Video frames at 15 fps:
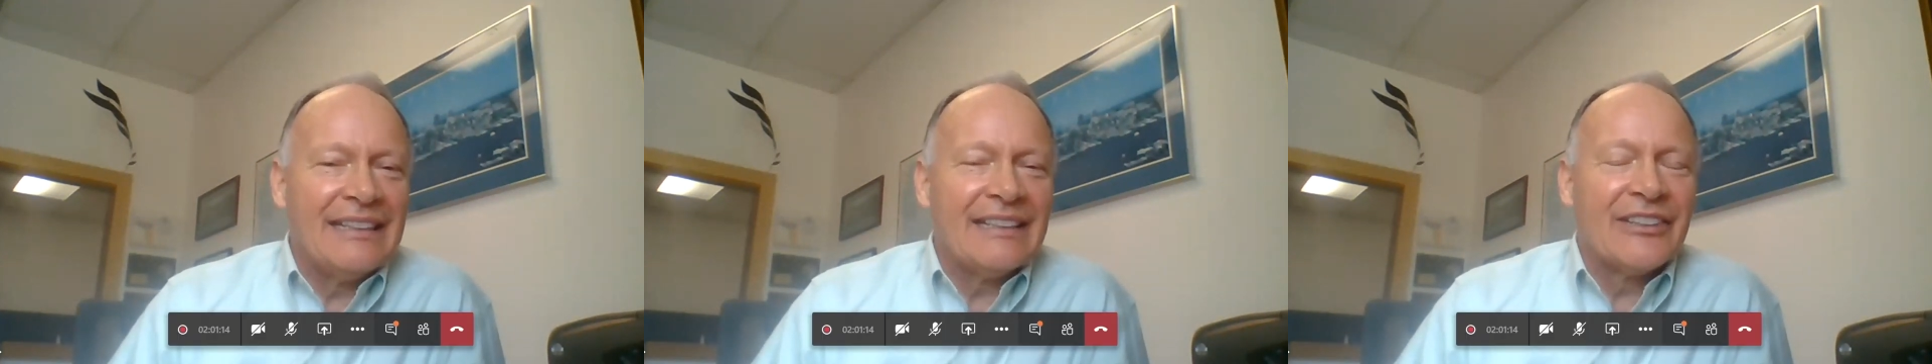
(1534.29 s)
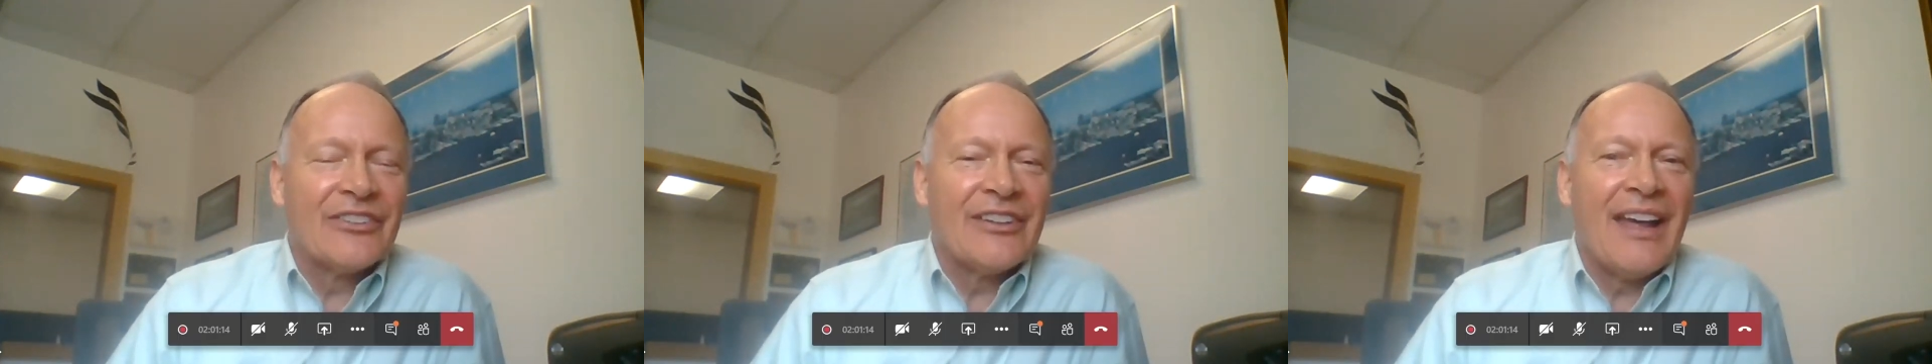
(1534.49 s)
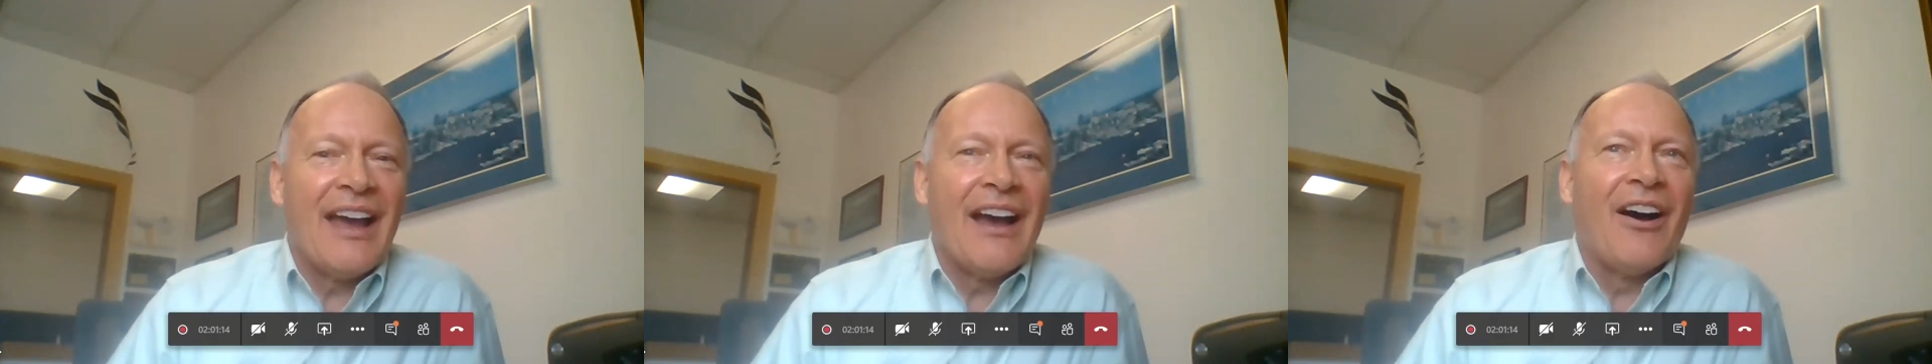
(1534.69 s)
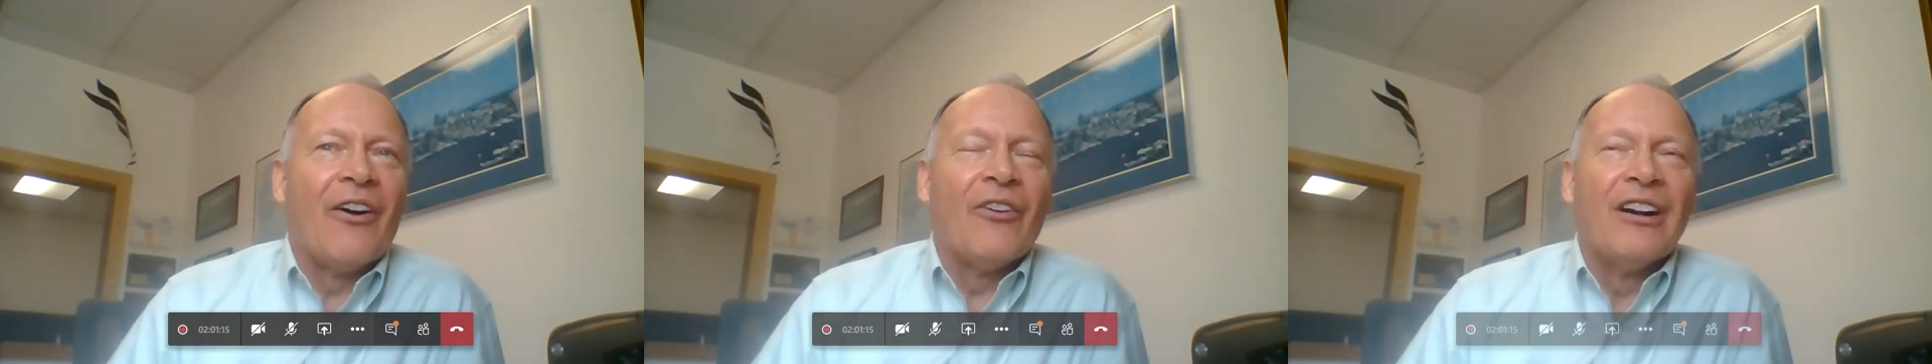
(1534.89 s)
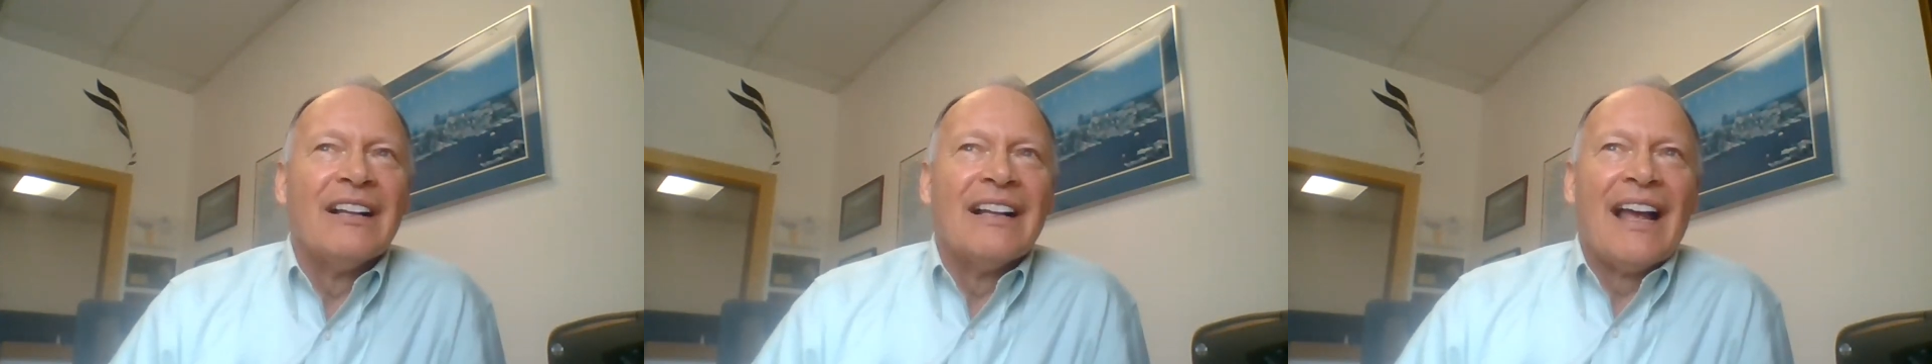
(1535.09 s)
He is
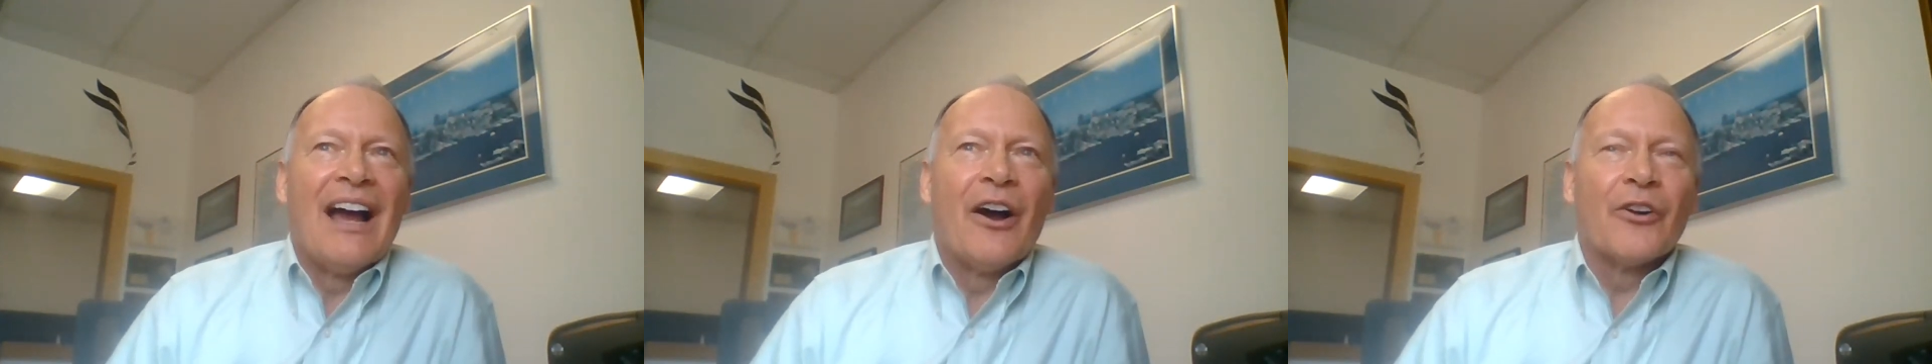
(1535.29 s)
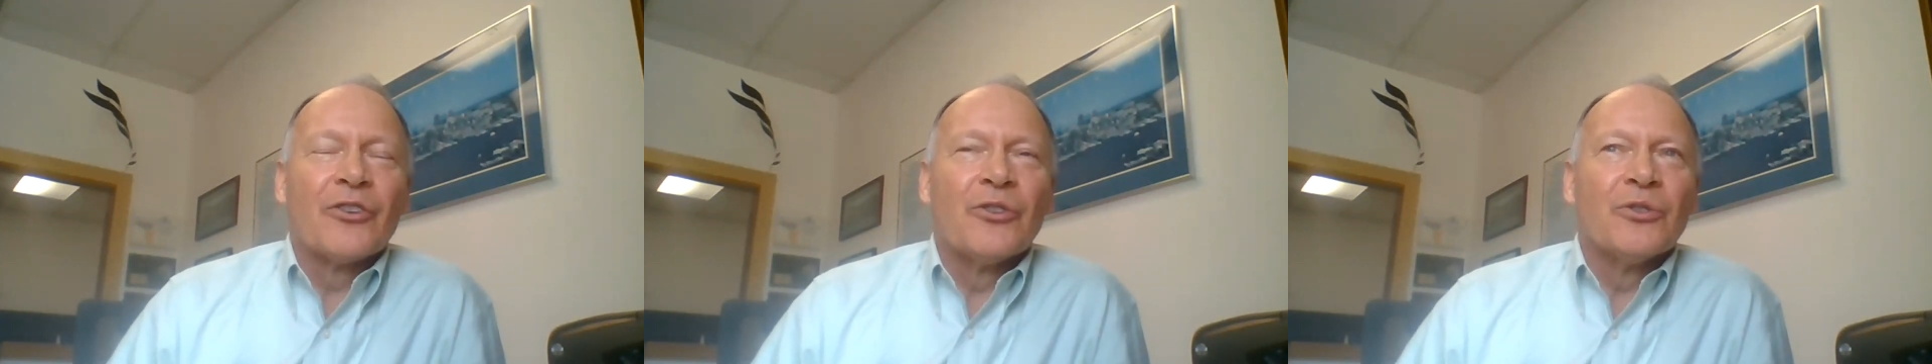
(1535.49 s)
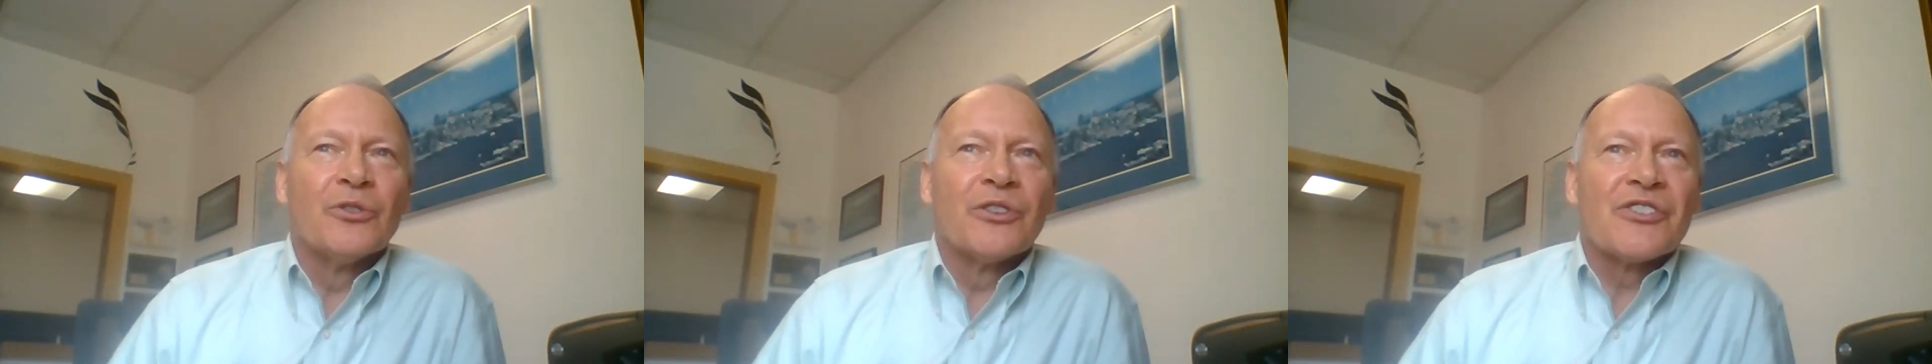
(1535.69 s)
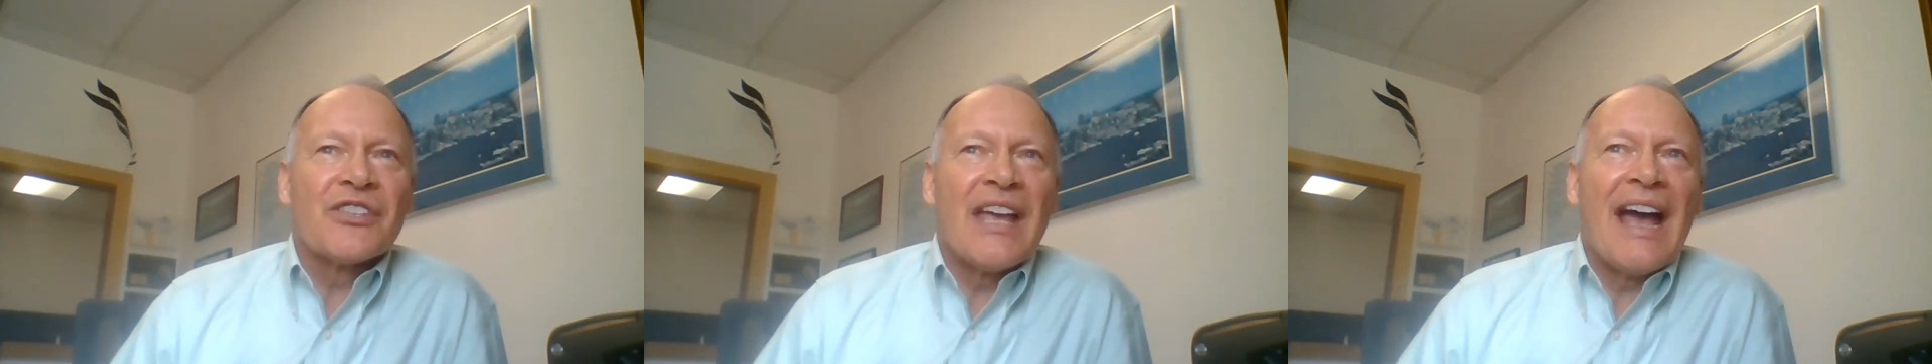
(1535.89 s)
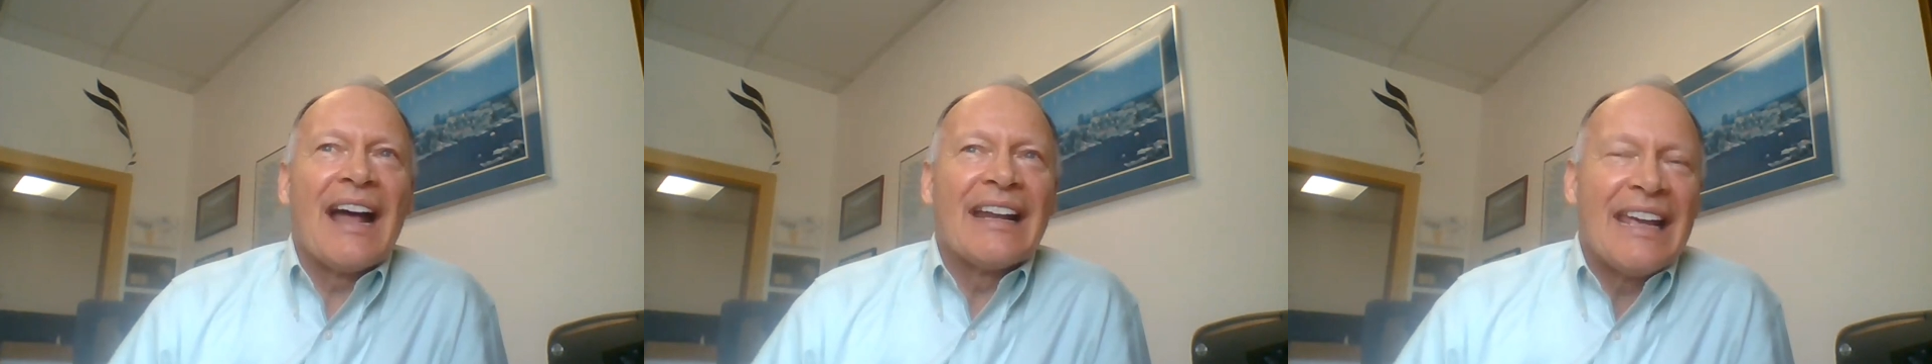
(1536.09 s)
now. How cool
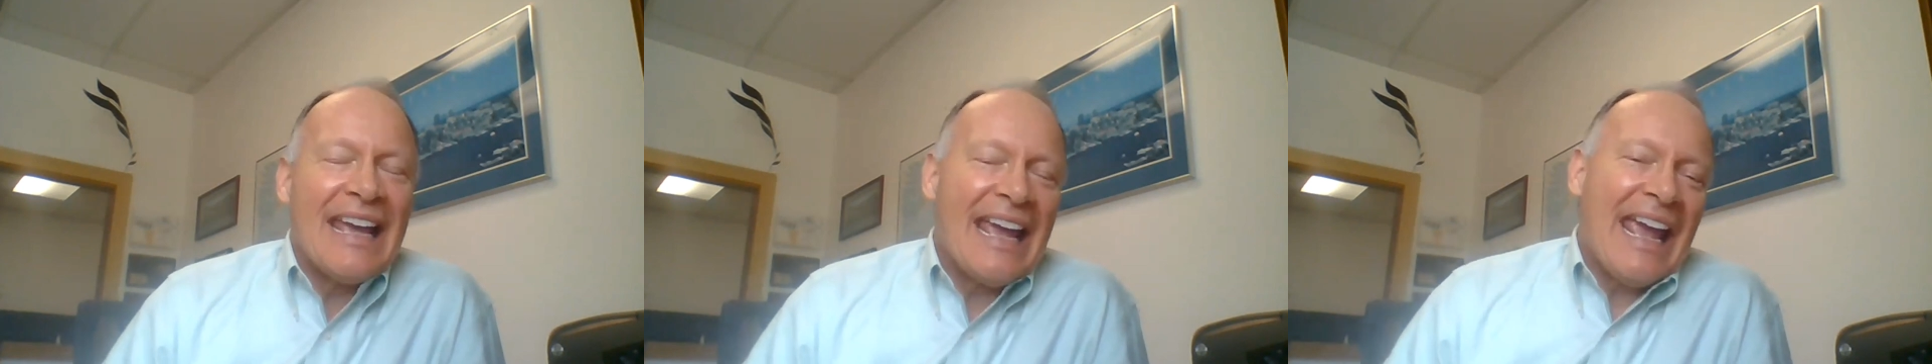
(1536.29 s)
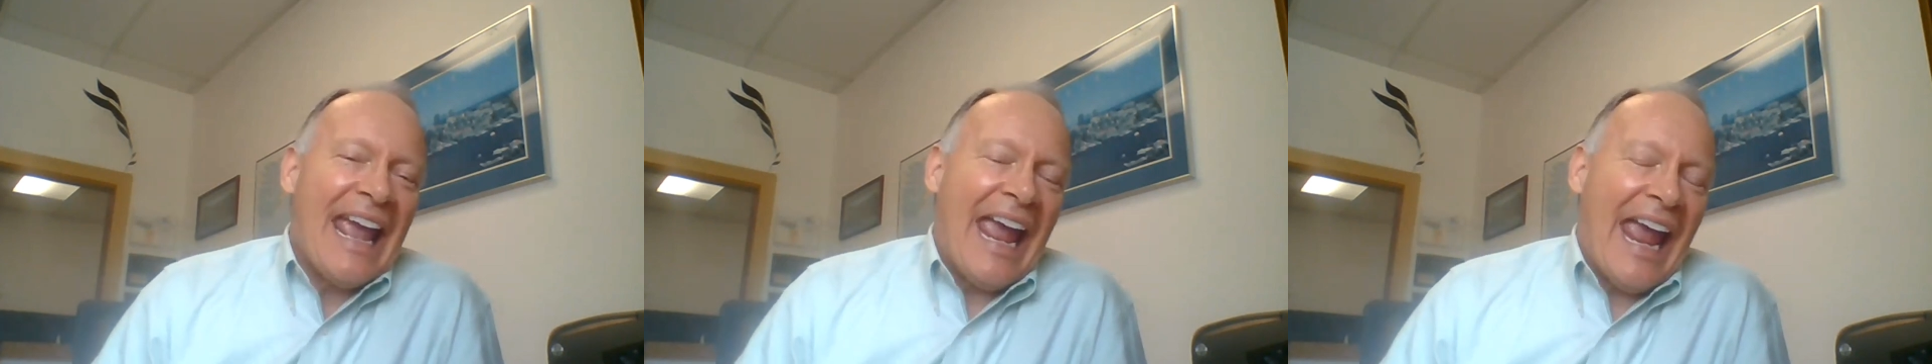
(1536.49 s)
is that?